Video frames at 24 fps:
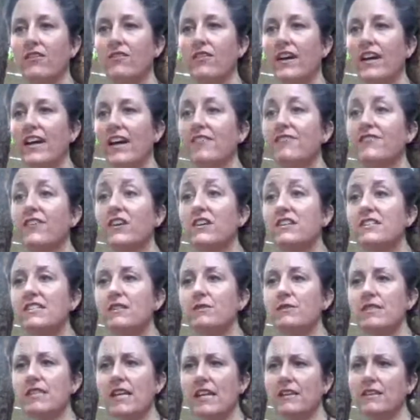Right? At first
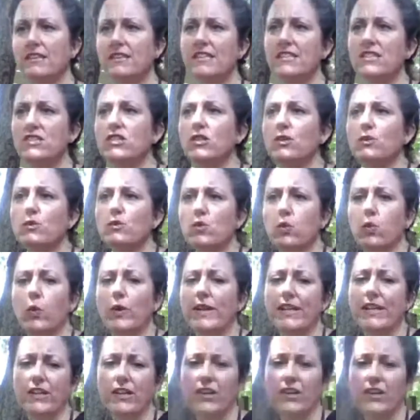it was like, this dude's
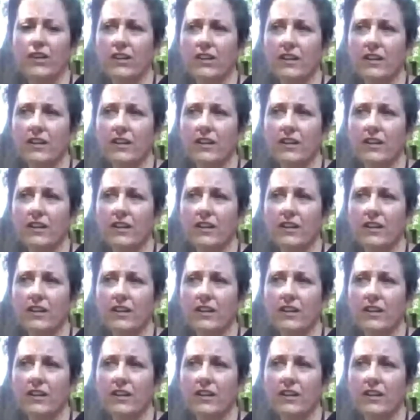weird.